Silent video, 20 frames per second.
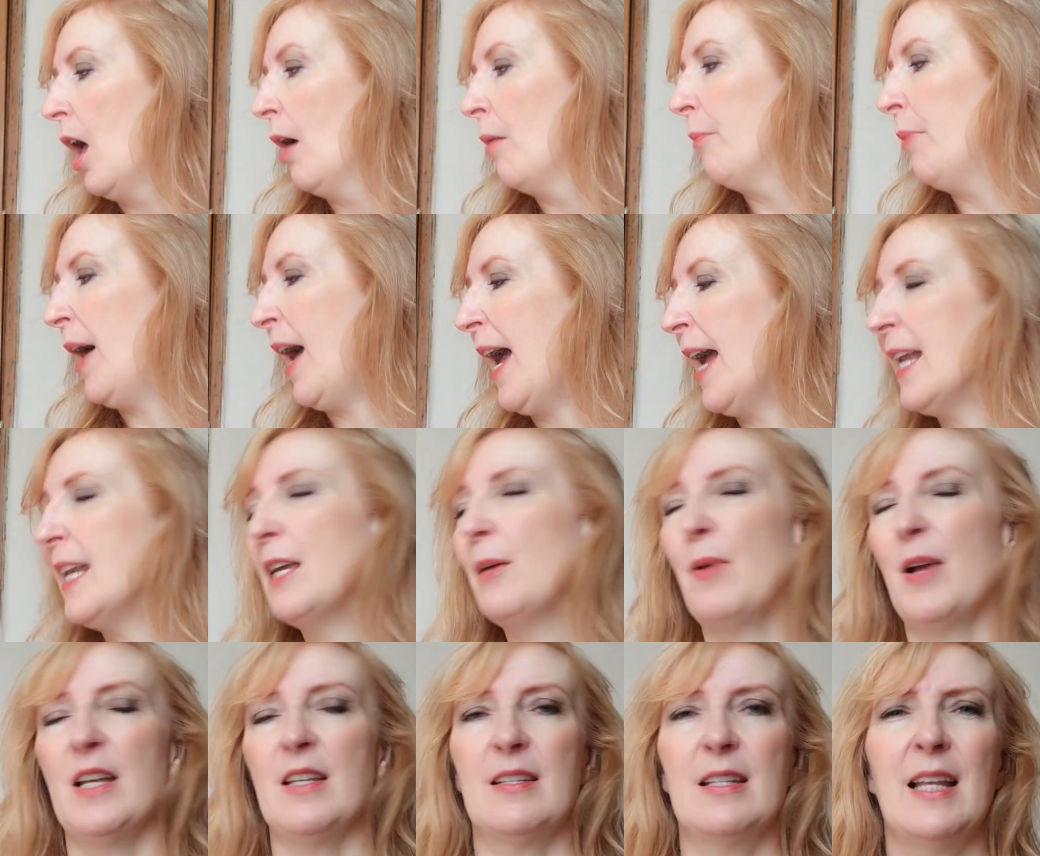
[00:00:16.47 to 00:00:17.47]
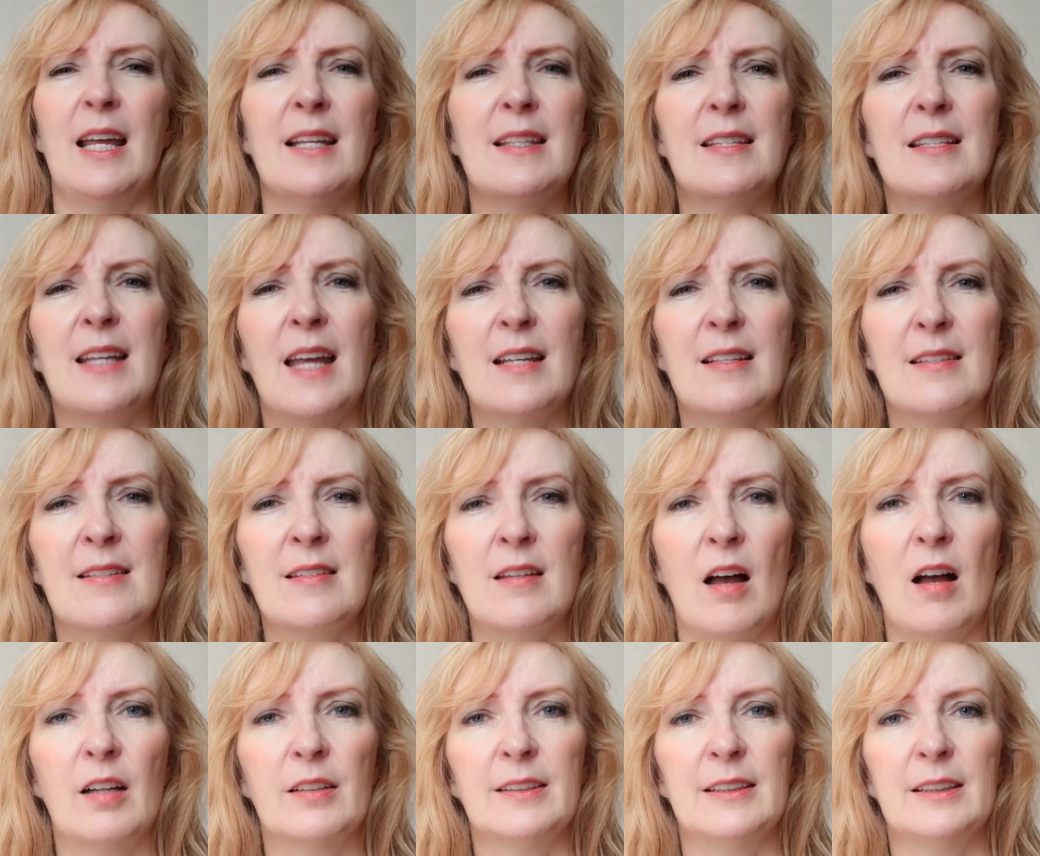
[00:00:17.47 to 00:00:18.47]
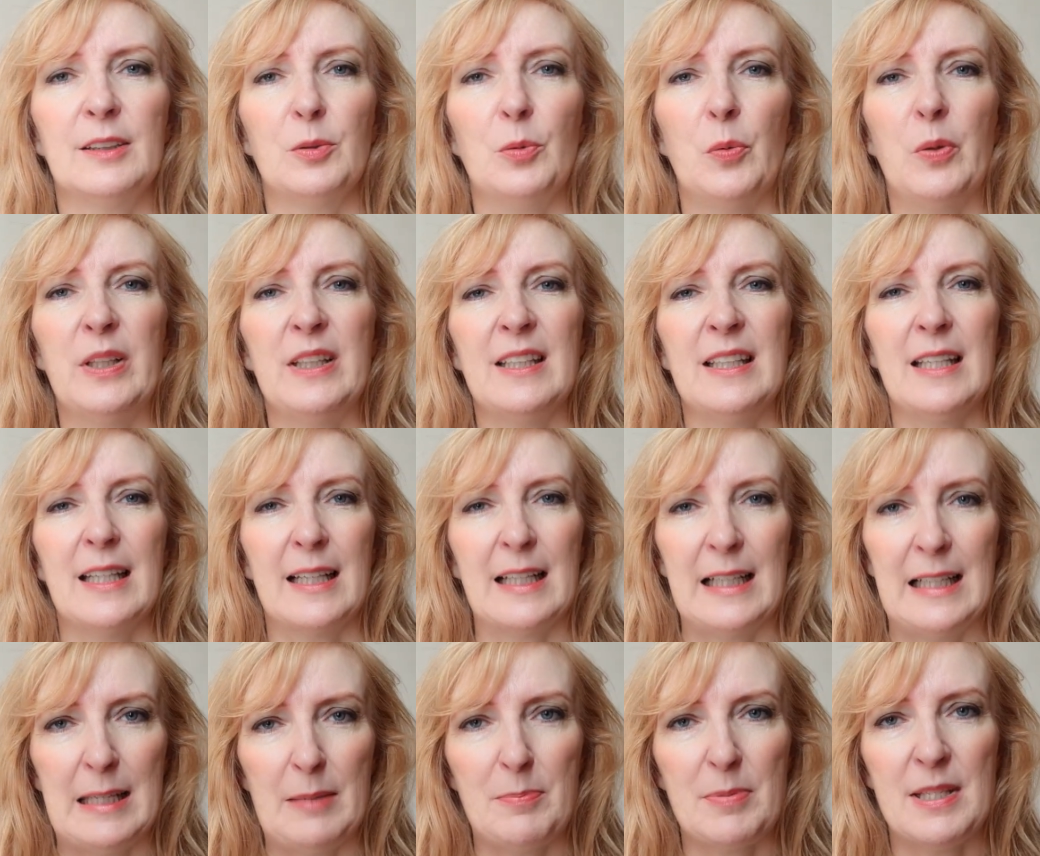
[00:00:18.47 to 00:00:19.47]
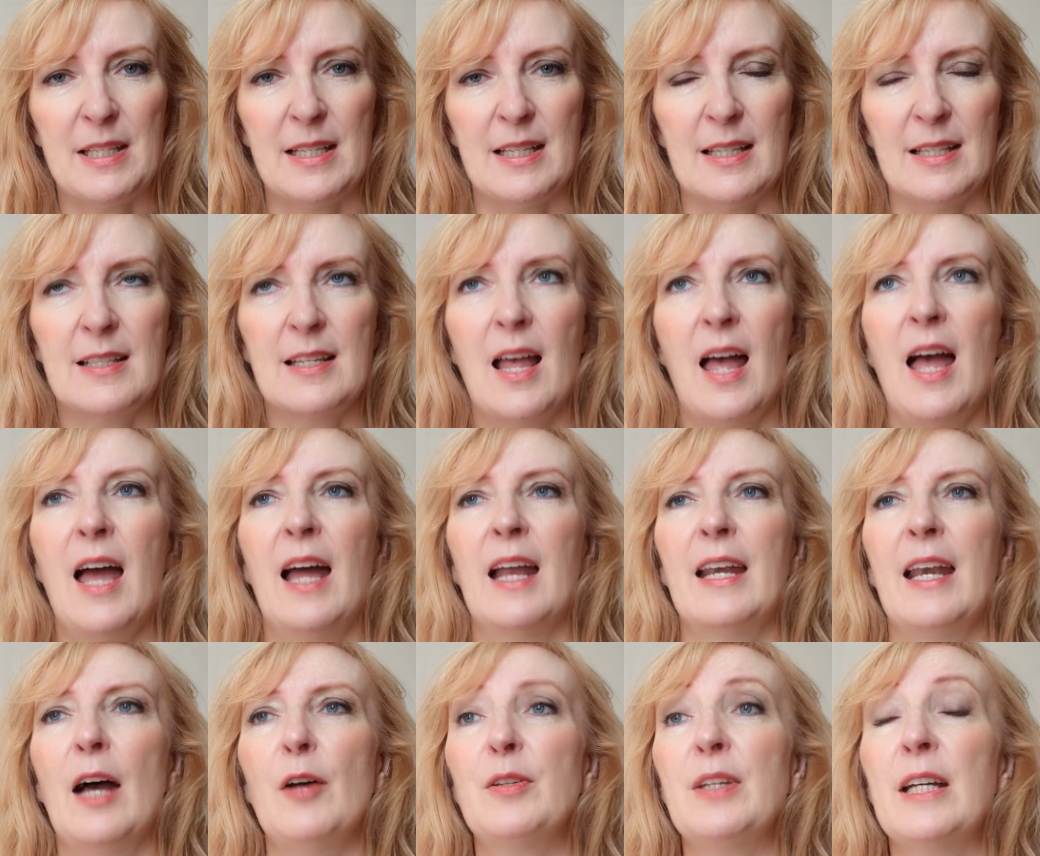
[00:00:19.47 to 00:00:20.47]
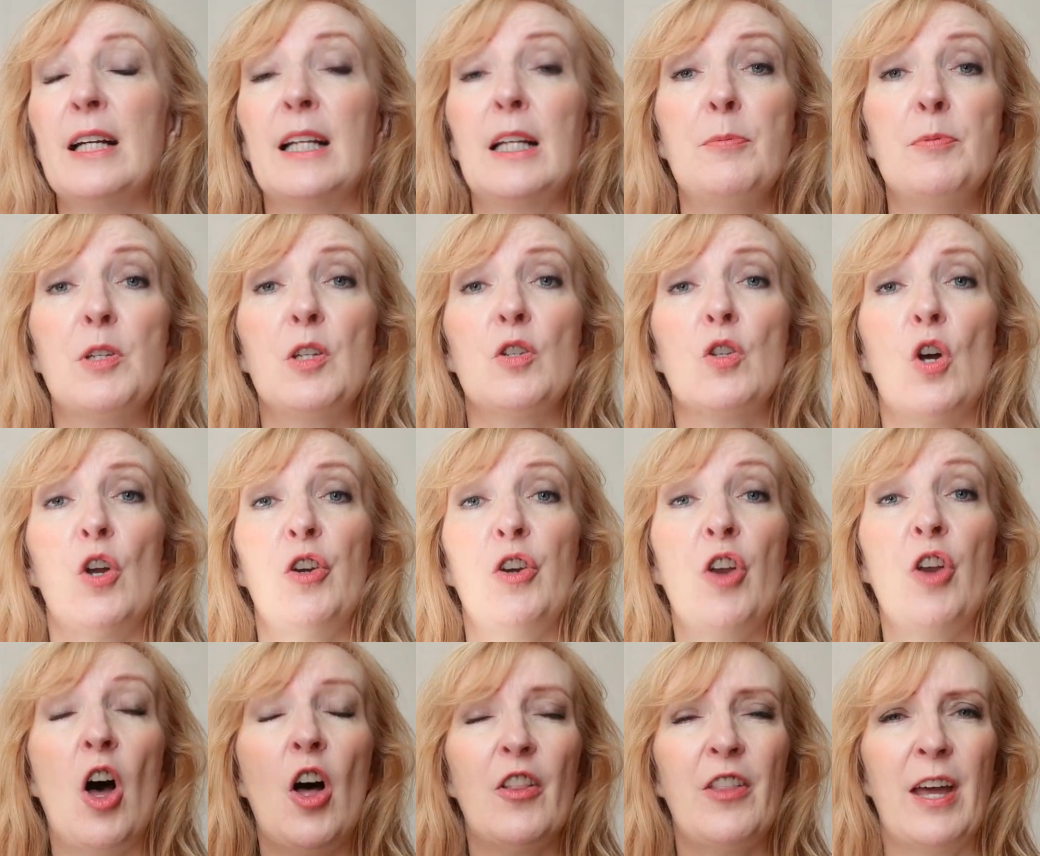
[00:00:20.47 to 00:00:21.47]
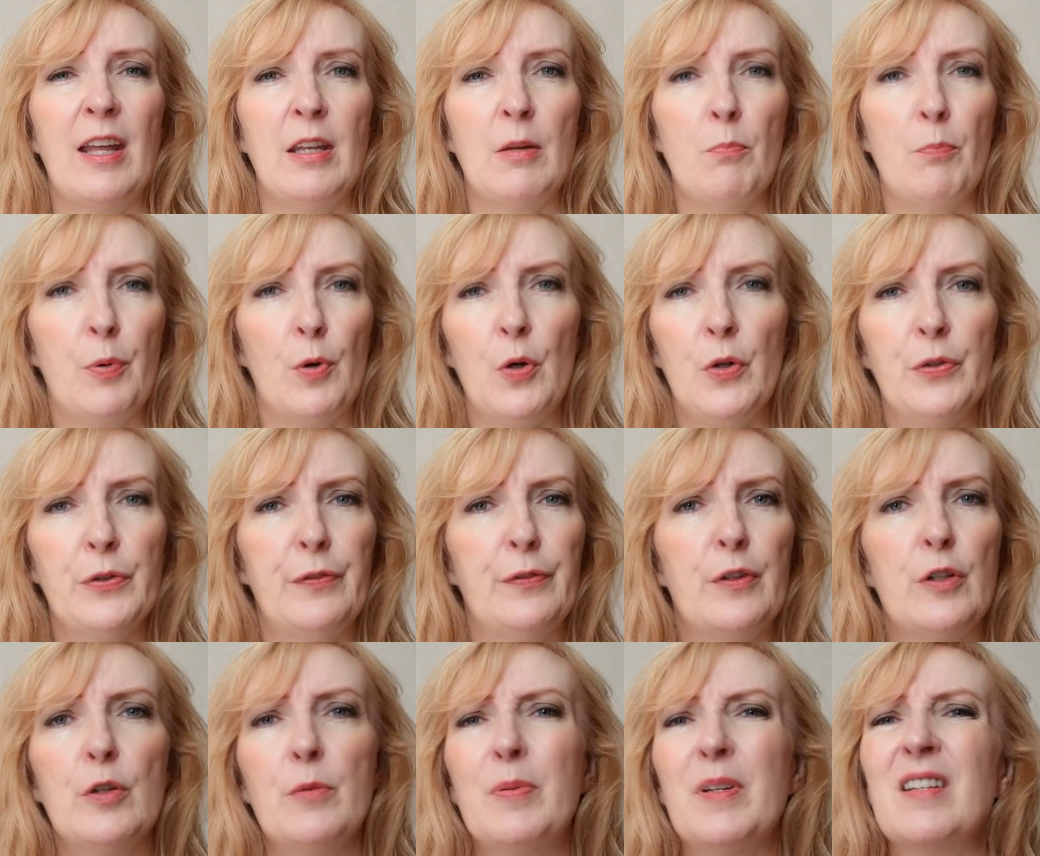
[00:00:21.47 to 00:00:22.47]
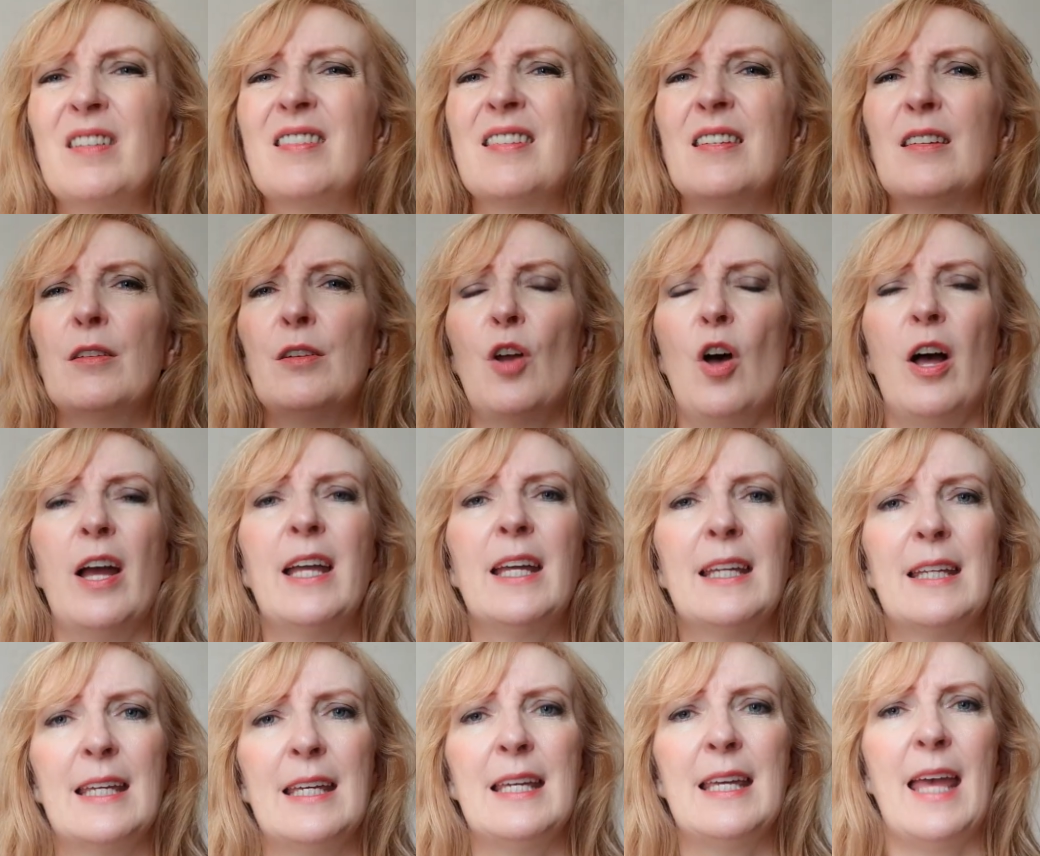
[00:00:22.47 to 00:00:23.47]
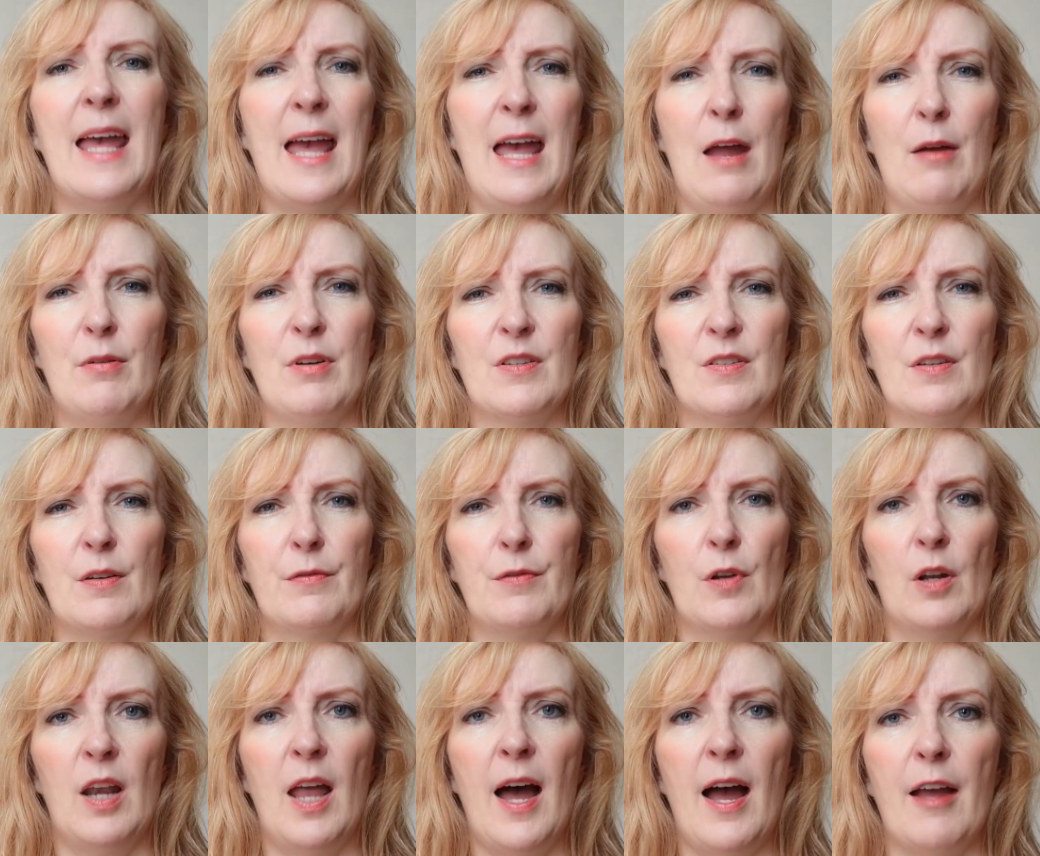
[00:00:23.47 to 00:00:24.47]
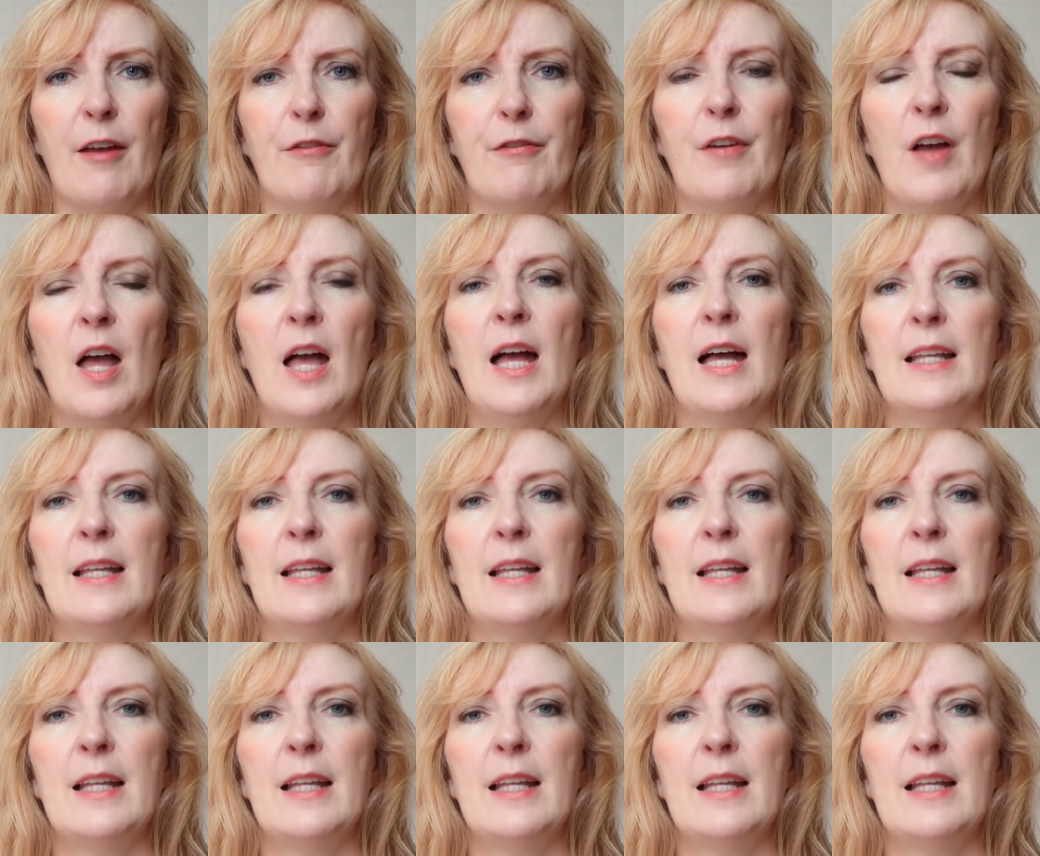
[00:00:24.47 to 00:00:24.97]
But anyways, let's get started with the eclipses. Now, the eclipses are not that important for you because they're not in key areas of your life.